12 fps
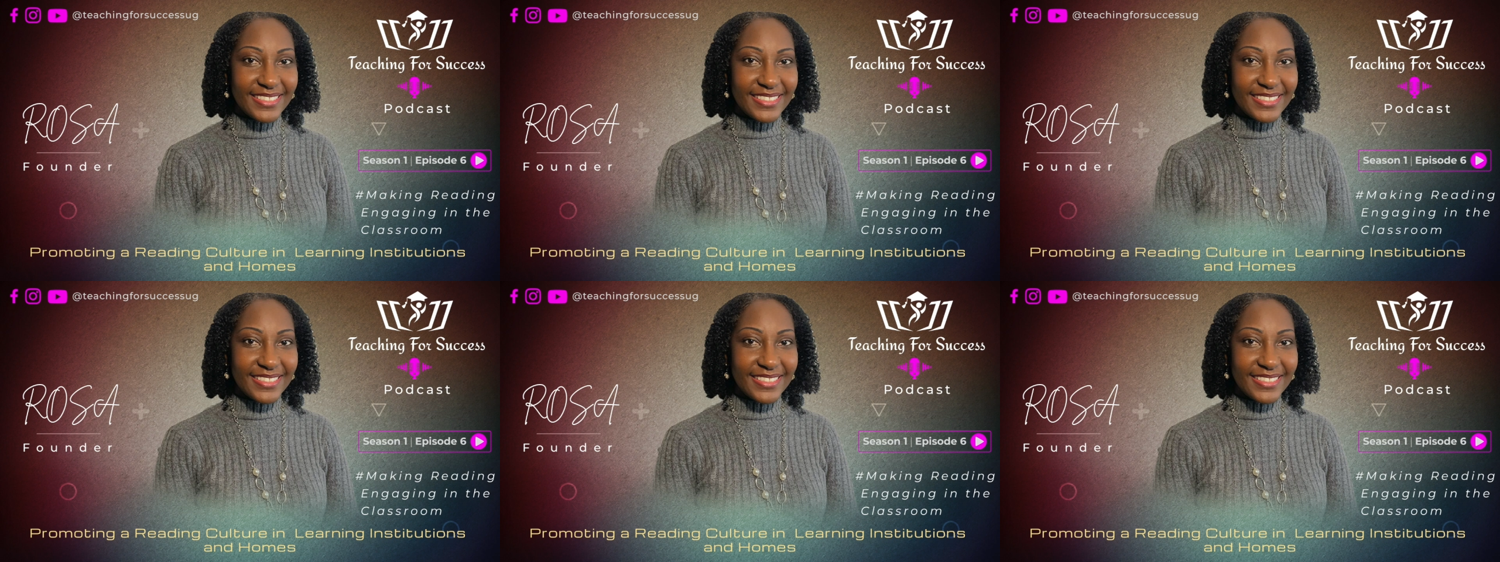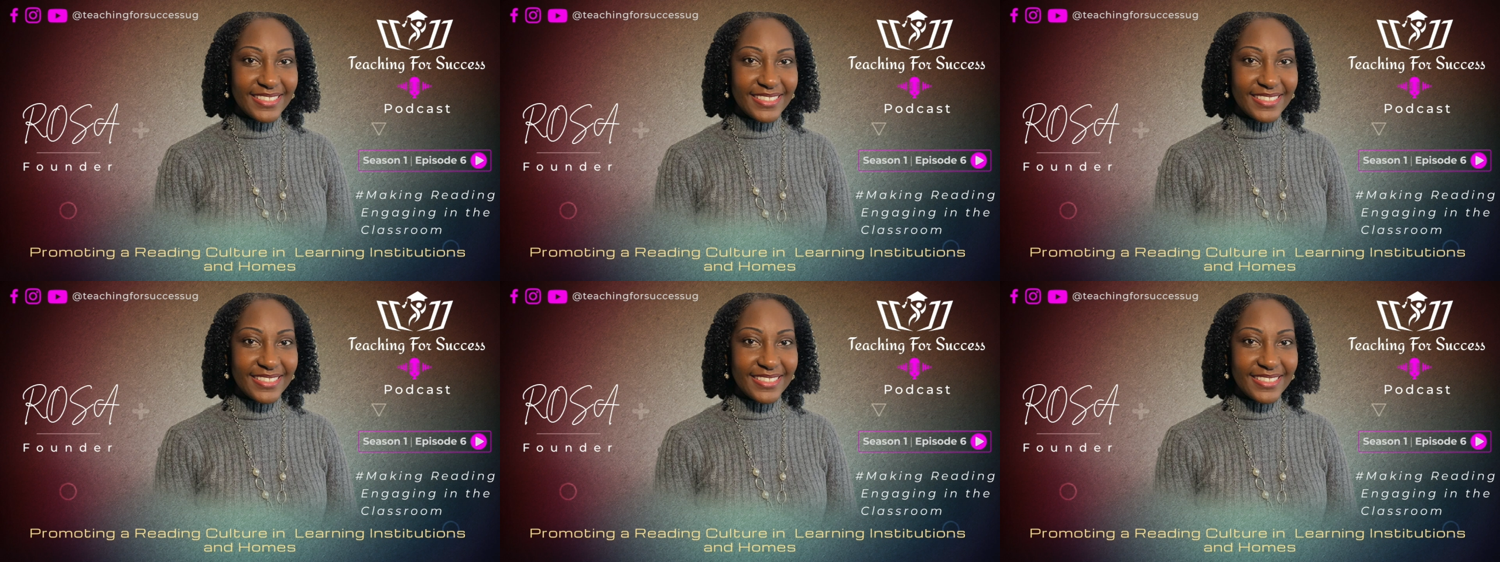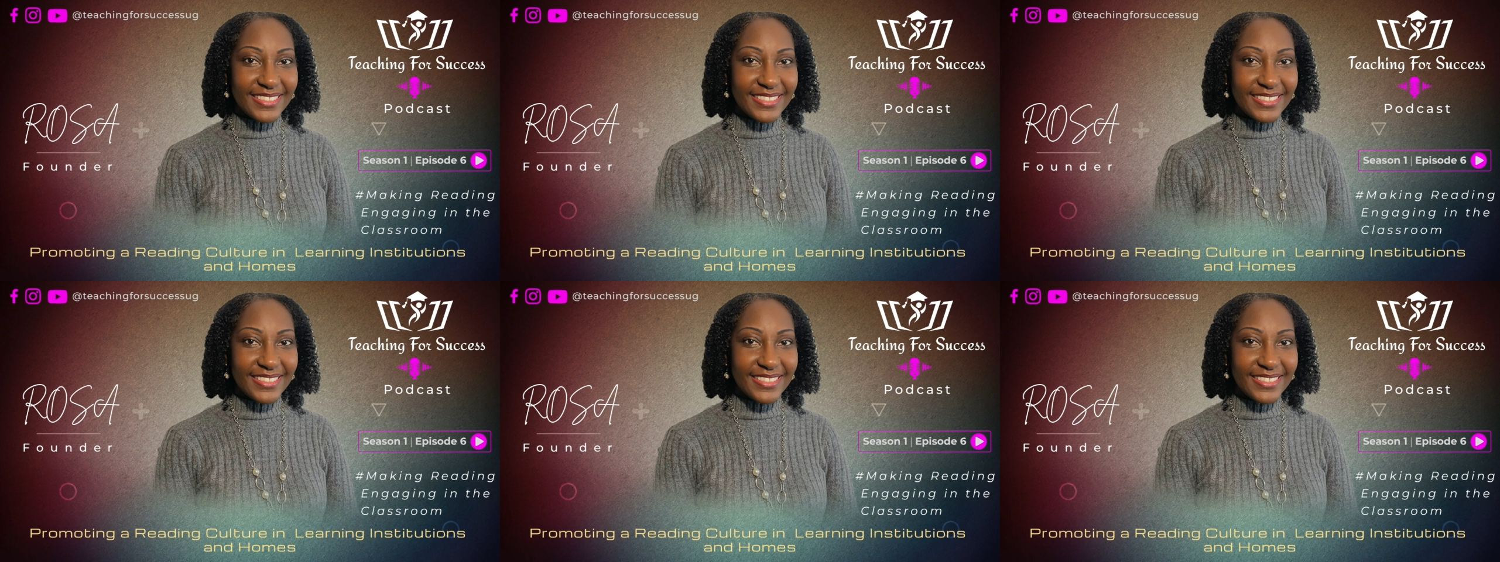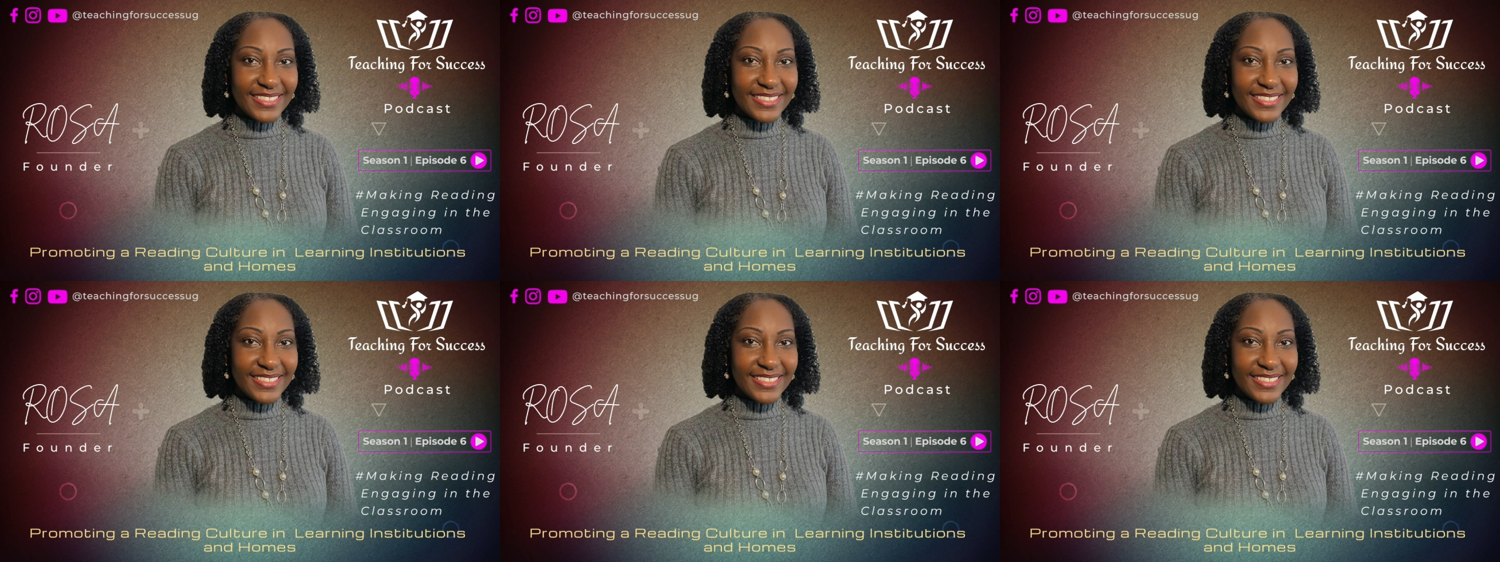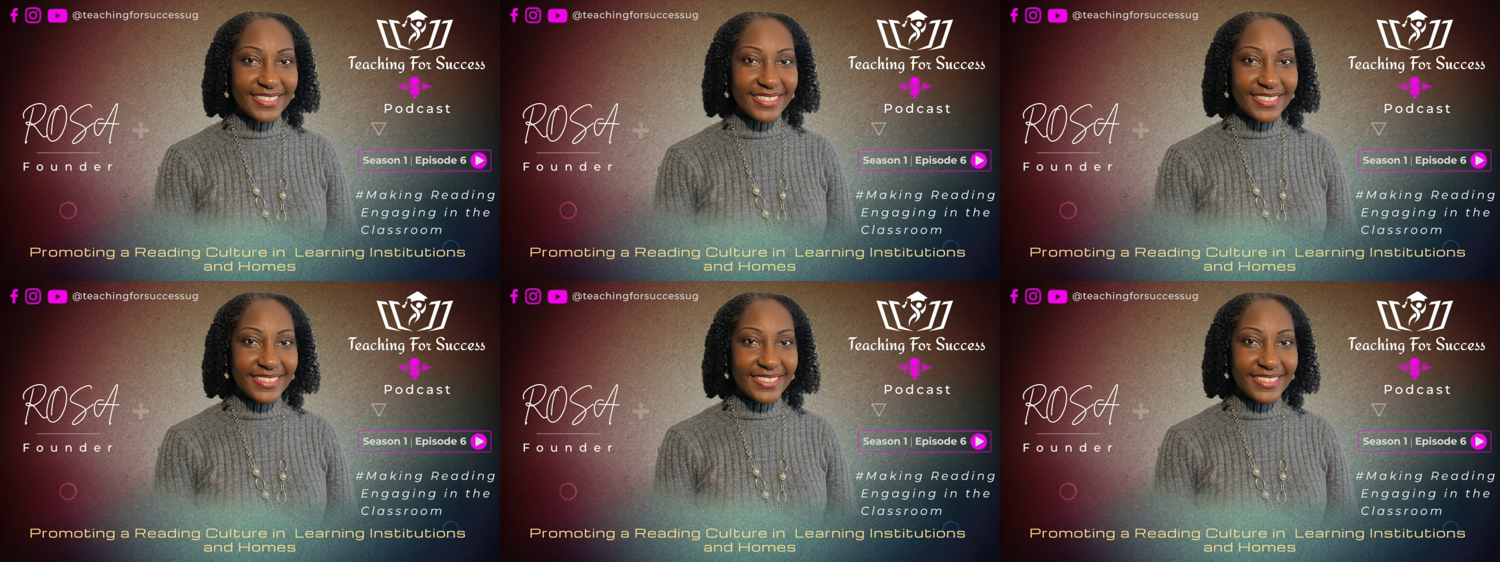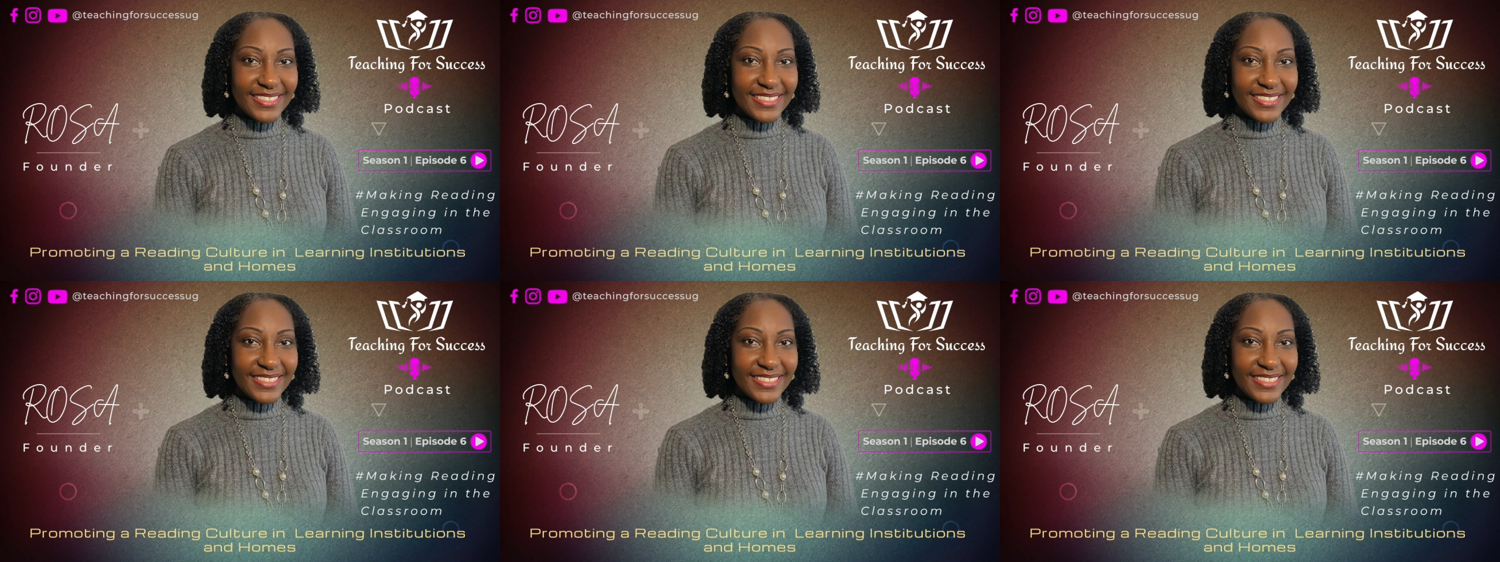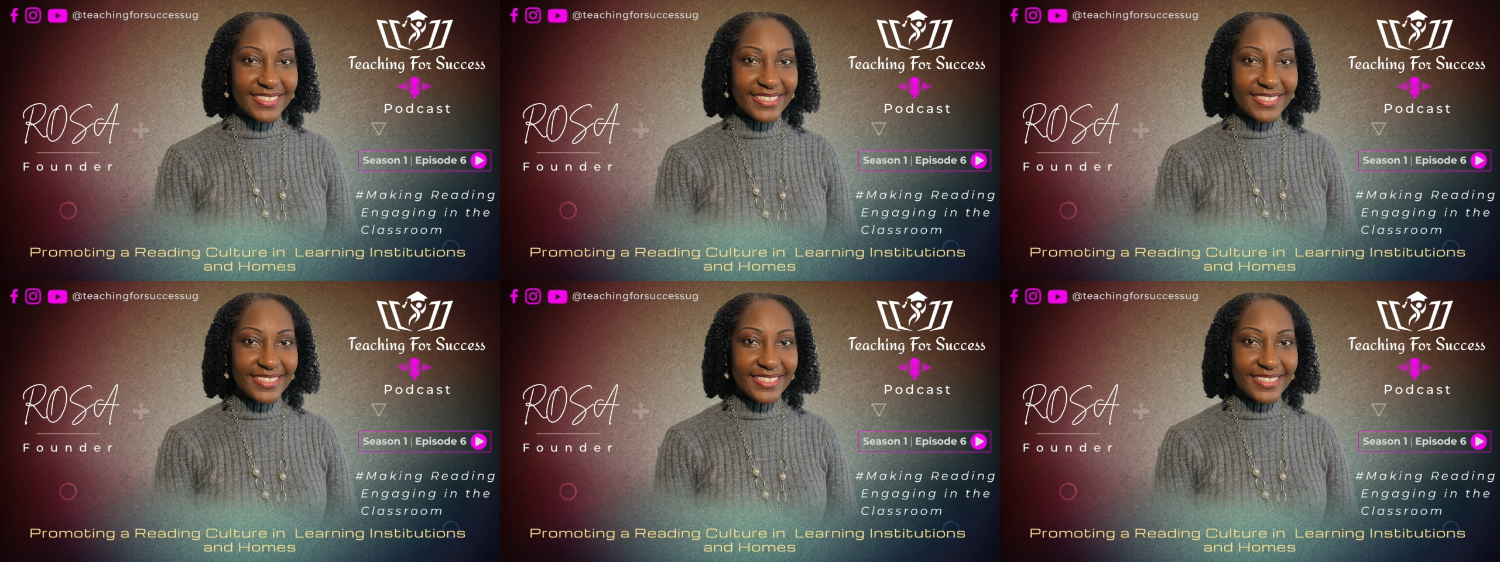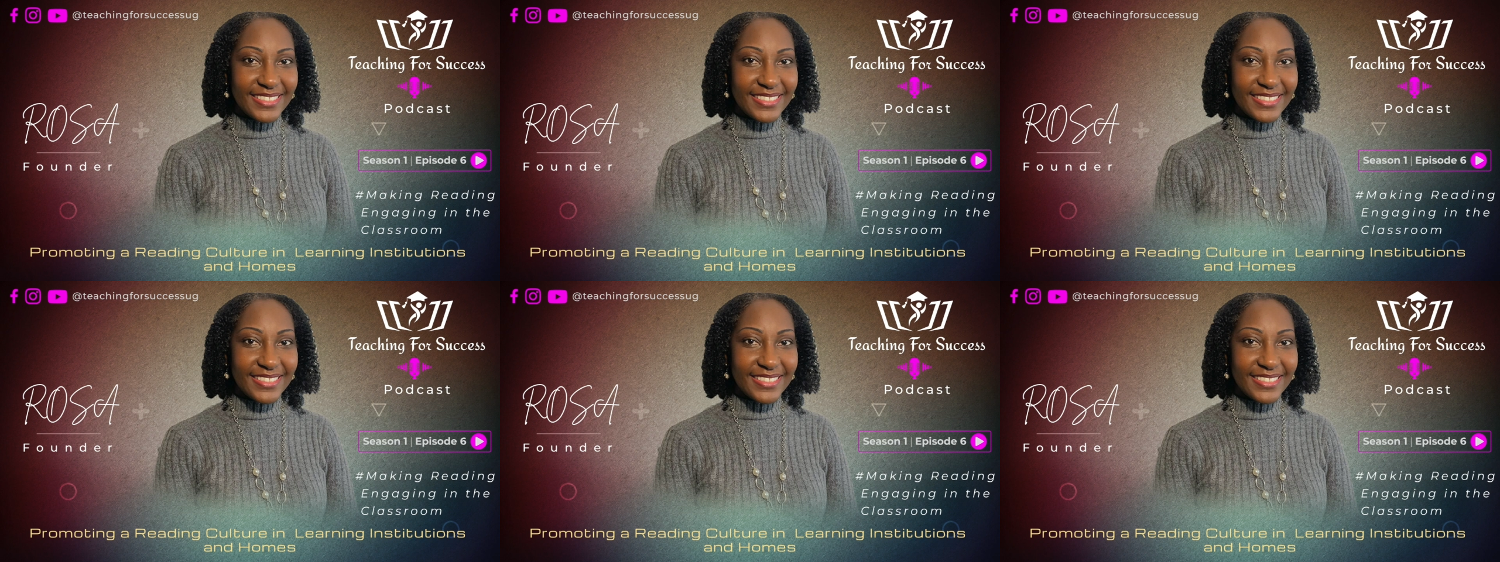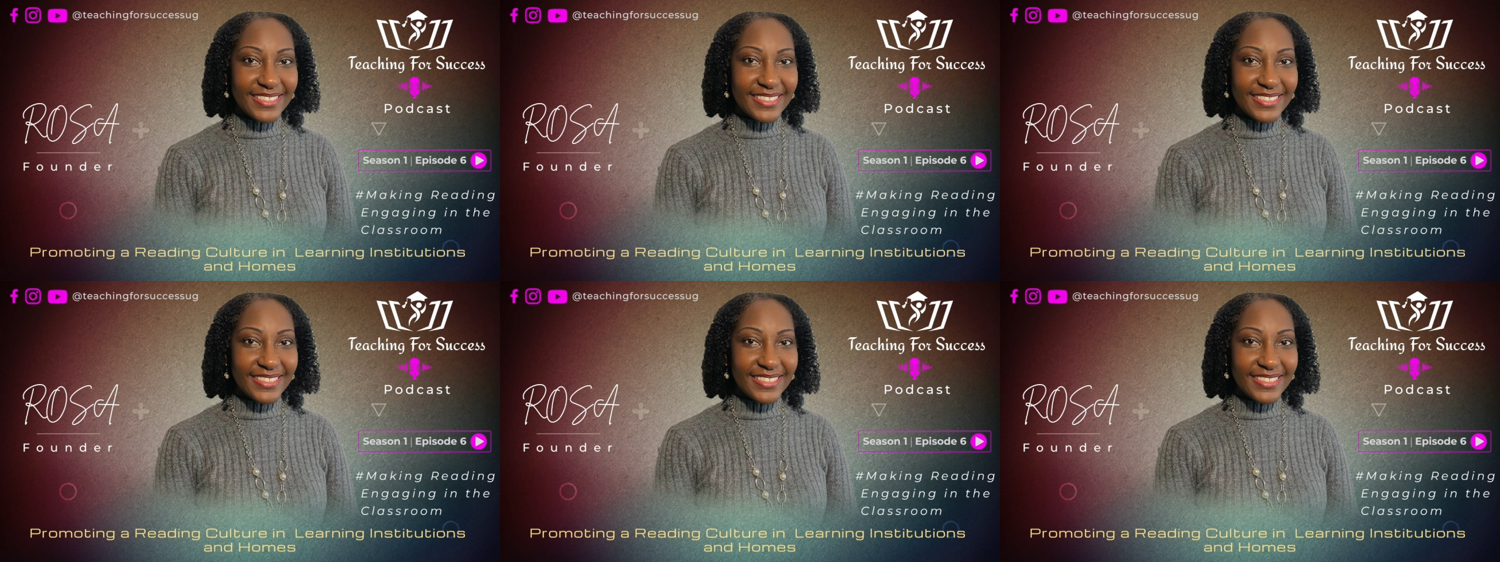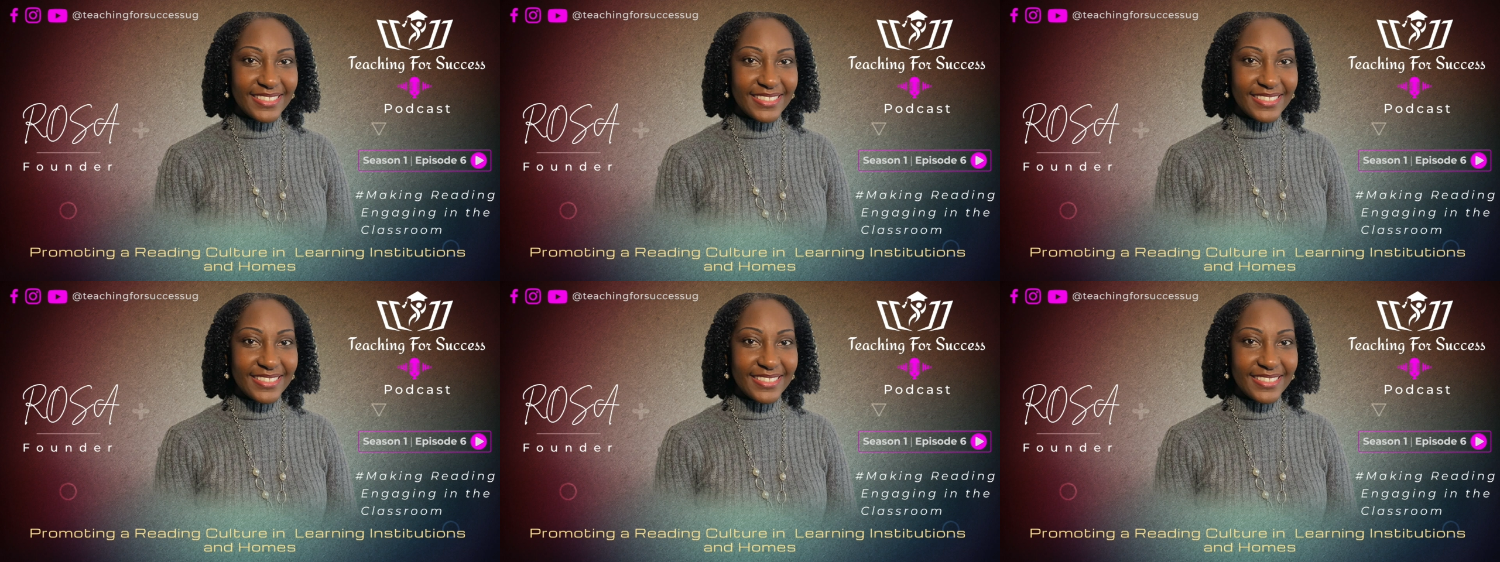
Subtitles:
The face doesn't move, so there is nothing to read.